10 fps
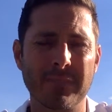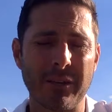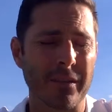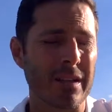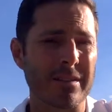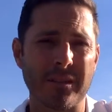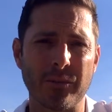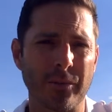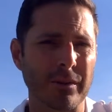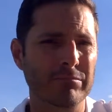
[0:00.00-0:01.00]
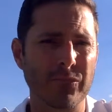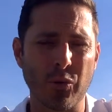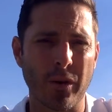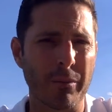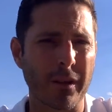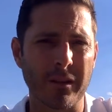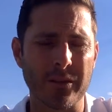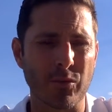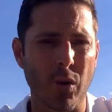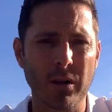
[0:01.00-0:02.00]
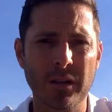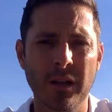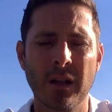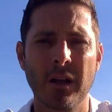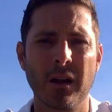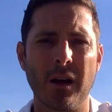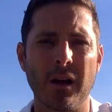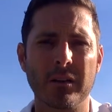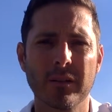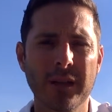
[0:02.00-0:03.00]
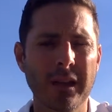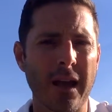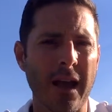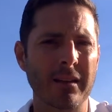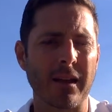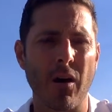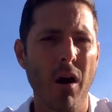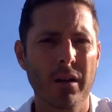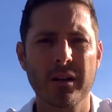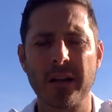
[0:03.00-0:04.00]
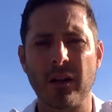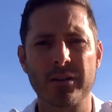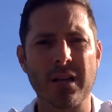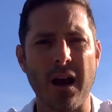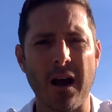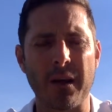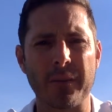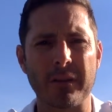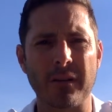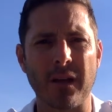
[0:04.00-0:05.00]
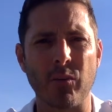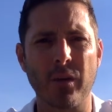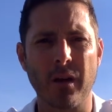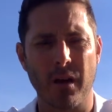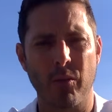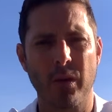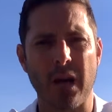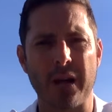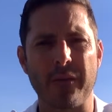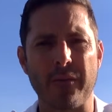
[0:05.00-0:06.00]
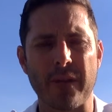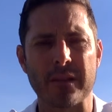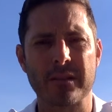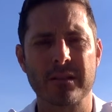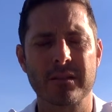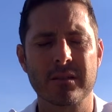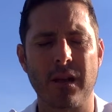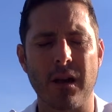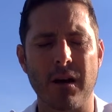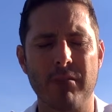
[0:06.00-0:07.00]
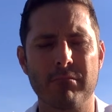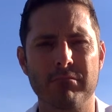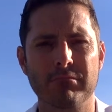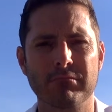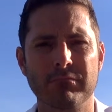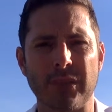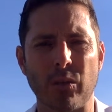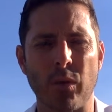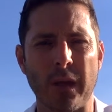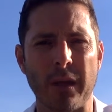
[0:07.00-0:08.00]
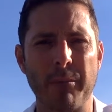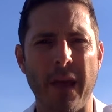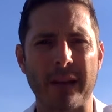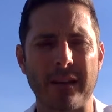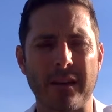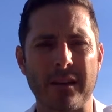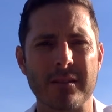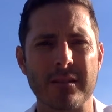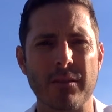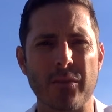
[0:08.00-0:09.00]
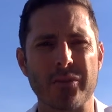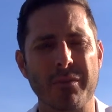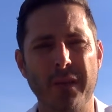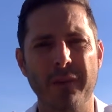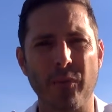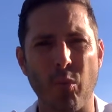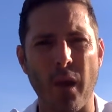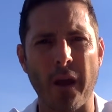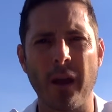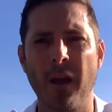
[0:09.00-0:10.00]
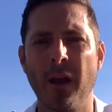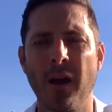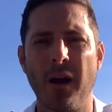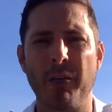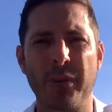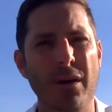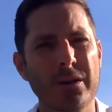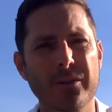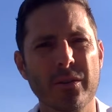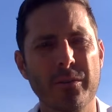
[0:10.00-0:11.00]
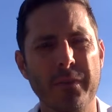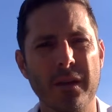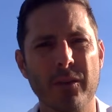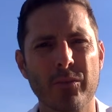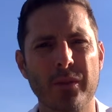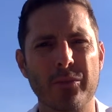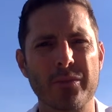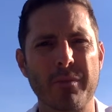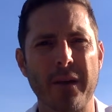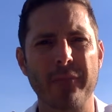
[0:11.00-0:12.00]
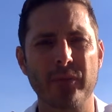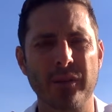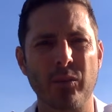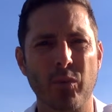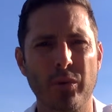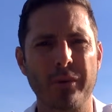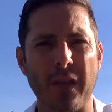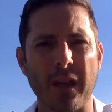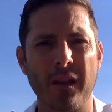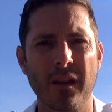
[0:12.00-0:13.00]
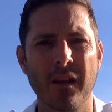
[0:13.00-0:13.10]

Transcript: even considering joining me in this work, looking at and auditing our time and what kind of events want to impact the kids in the most meaningful way, but also being really respectful to the work that